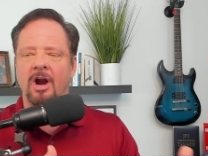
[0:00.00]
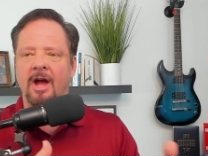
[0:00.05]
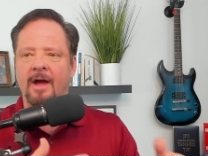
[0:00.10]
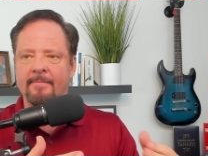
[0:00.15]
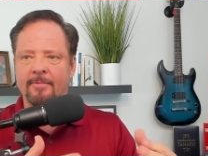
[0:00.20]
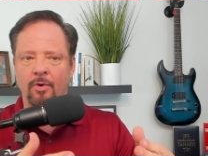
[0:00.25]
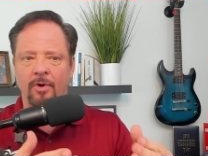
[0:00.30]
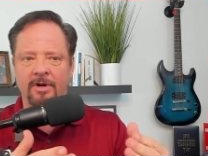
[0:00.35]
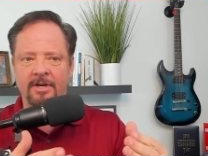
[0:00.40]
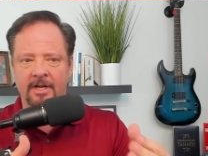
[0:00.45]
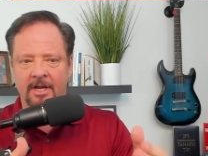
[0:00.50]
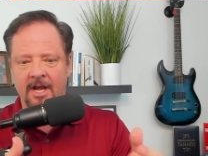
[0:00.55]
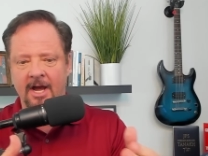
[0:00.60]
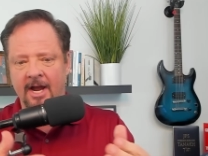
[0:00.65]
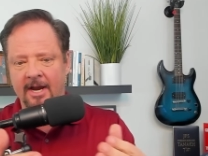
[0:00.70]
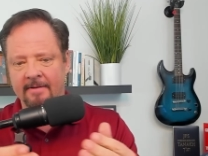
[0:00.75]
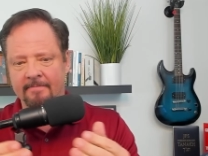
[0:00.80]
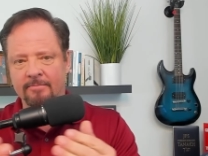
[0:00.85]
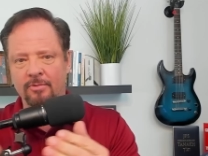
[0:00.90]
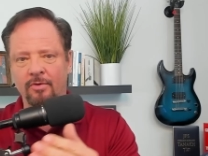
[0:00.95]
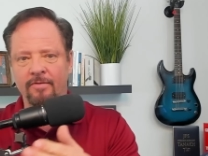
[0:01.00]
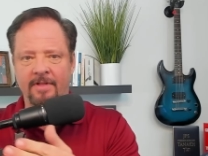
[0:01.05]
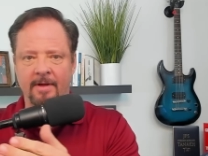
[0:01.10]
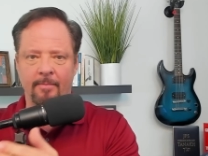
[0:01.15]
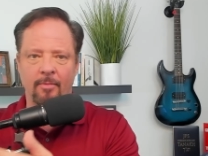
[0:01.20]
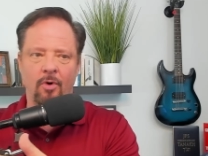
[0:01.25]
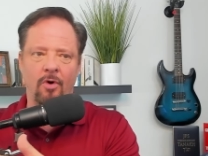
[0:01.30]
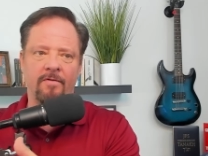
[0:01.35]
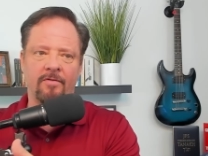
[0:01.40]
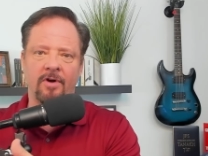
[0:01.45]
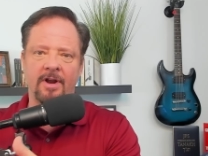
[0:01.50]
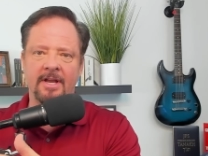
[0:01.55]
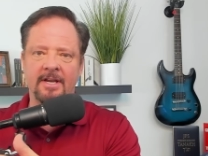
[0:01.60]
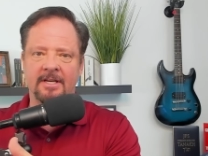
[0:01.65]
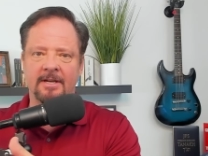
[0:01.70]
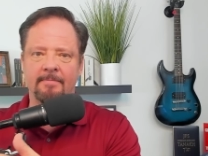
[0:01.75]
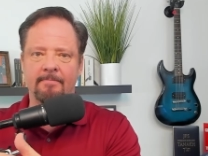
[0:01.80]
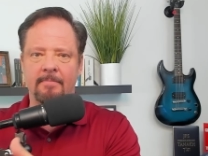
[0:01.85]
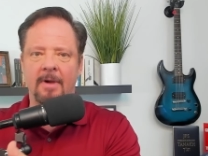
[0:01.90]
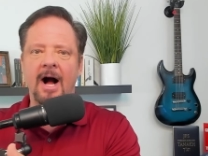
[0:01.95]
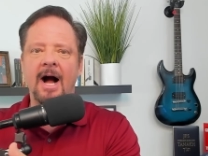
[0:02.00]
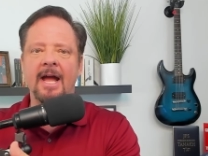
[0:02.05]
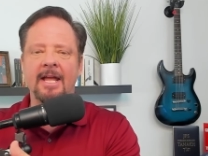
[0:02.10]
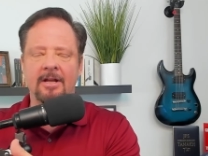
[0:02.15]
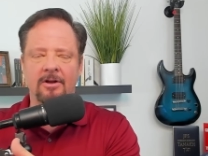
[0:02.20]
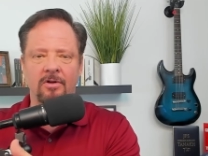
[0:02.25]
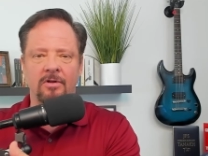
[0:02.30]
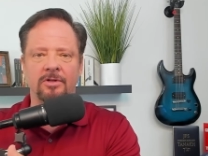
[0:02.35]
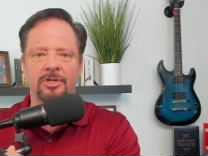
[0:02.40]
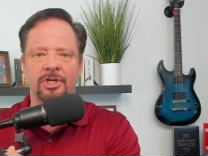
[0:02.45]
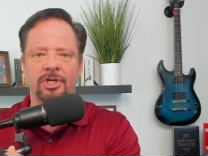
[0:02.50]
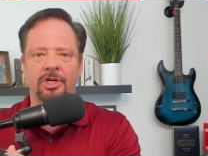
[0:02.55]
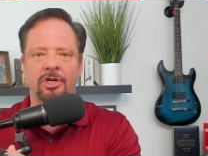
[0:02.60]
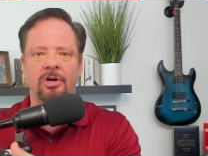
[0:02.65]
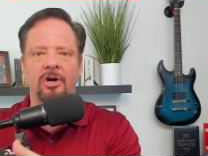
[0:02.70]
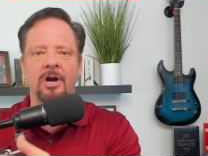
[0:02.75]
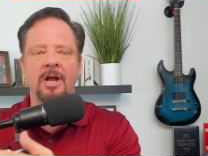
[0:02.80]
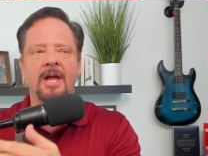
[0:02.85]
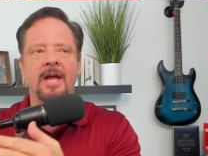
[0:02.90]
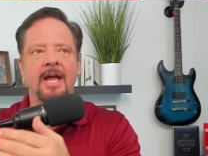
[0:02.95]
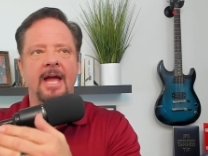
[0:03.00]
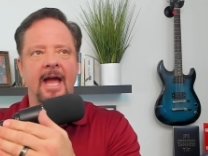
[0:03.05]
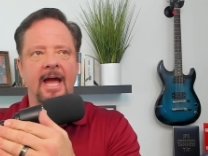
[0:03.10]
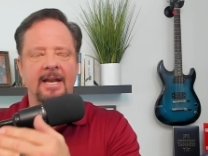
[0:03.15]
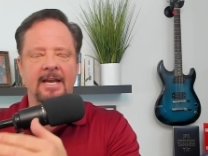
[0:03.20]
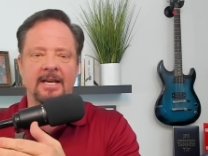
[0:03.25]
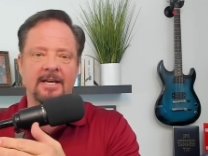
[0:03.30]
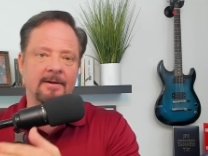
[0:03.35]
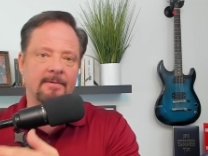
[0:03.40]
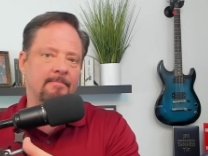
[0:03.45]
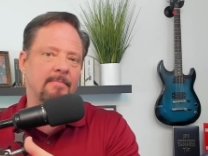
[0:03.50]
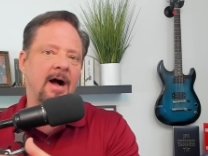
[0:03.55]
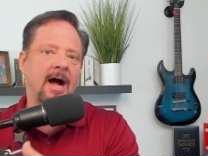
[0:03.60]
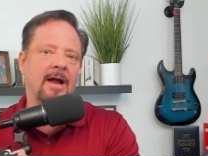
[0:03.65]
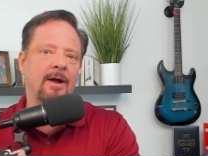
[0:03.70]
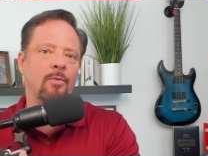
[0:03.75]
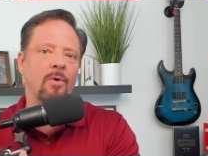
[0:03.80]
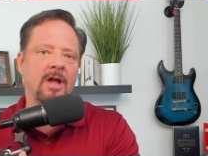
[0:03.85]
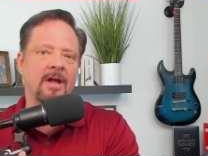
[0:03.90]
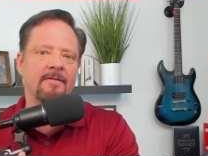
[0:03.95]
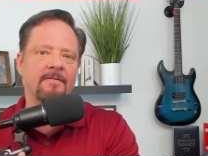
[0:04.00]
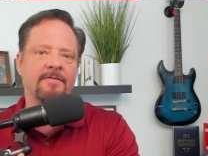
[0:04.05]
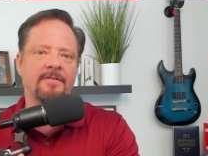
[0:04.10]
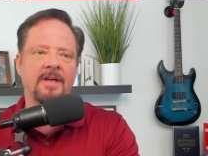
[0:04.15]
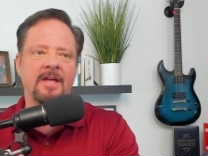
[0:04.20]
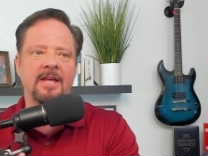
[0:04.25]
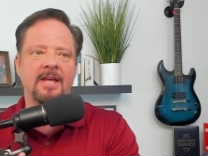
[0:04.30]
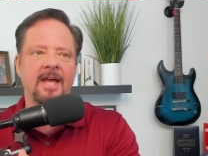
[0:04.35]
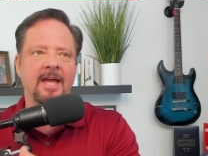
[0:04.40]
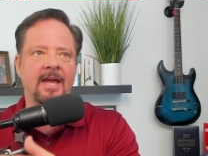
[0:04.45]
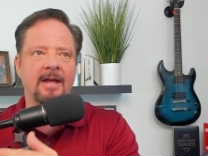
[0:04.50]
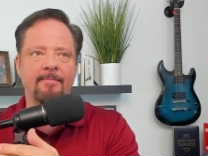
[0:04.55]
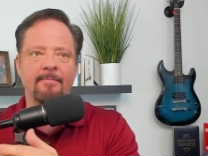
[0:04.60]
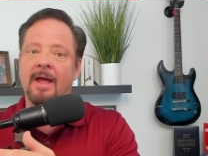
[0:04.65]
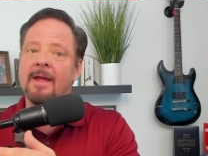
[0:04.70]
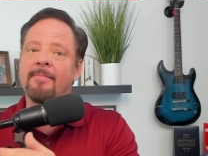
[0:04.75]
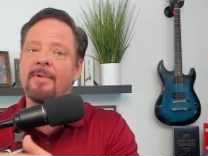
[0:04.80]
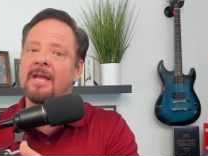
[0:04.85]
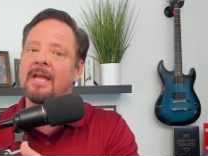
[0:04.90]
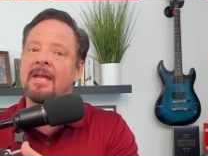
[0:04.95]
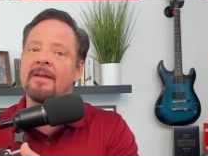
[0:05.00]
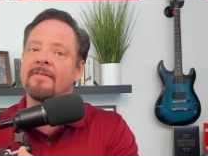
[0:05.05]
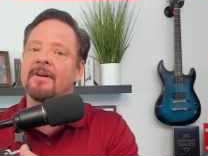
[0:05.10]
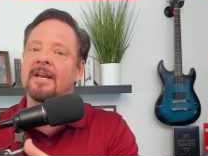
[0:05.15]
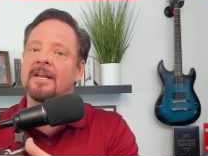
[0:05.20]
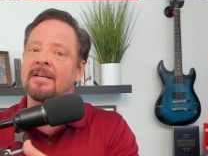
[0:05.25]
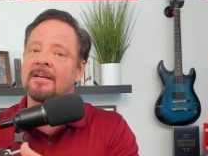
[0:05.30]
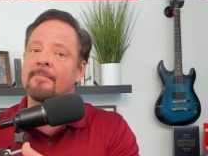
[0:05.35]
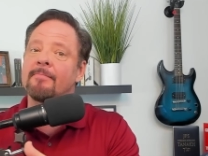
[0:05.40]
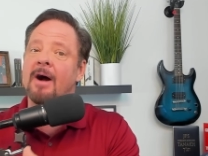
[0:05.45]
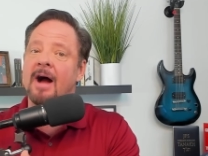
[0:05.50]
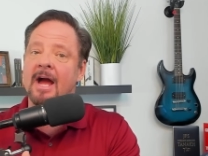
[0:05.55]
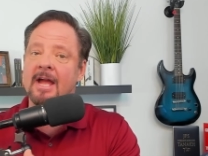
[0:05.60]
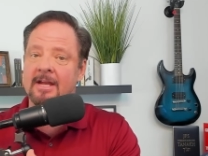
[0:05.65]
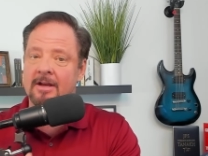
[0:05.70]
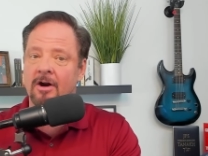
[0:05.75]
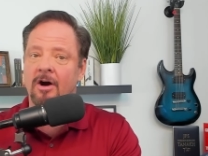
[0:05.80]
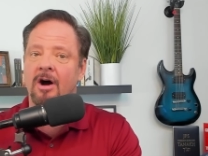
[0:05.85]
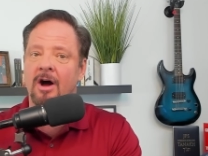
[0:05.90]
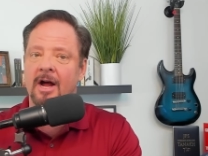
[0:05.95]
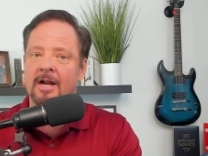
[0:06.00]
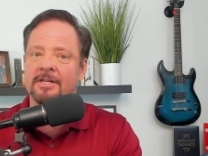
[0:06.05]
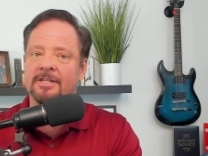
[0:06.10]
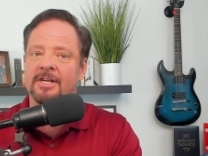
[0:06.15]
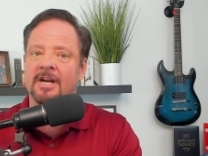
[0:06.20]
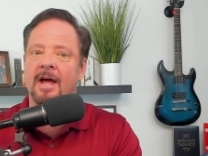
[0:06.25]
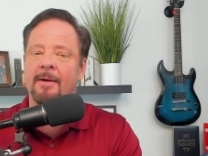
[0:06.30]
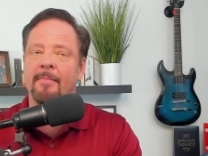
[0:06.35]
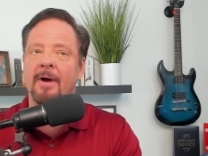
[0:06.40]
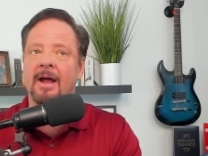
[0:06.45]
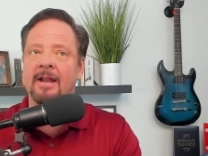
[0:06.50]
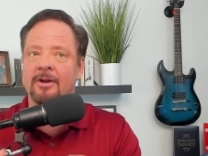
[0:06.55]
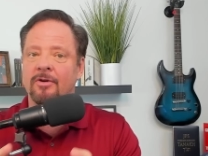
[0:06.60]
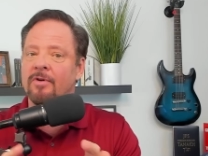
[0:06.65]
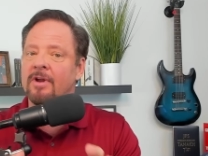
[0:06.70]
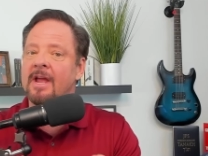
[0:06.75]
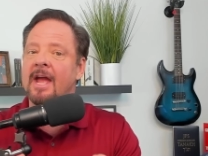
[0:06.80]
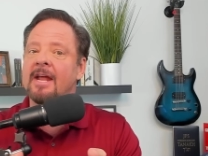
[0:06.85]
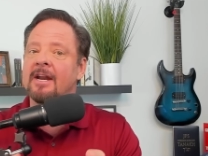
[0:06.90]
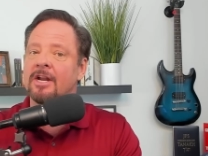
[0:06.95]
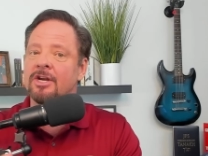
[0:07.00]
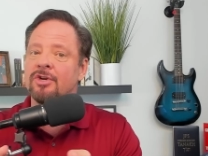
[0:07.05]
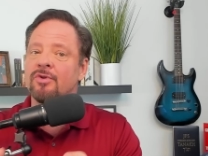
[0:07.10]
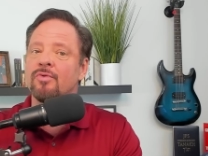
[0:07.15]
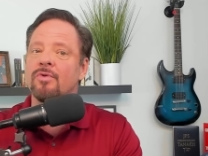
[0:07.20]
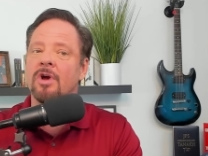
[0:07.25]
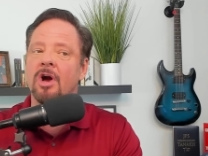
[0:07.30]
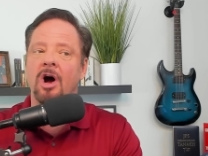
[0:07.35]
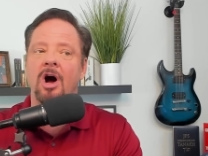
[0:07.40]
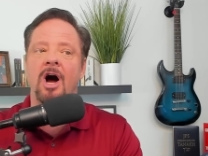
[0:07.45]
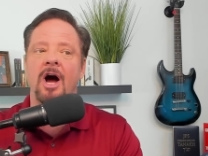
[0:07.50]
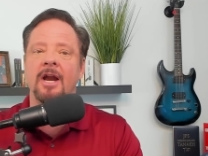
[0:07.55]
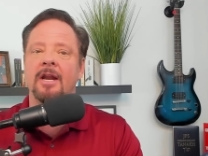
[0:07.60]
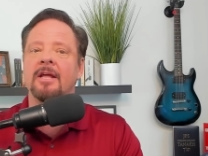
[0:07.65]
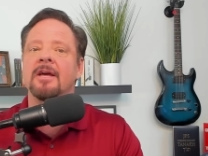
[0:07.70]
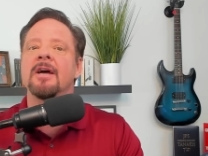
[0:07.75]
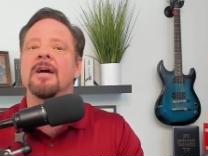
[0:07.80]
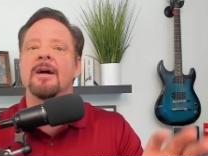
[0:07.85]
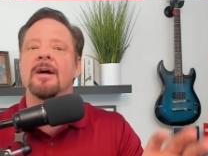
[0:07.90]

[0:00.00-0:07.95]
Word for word: I'm going to kind of move them over into my culture and into my way of thinking and maybe even into my gods. And I might create a new god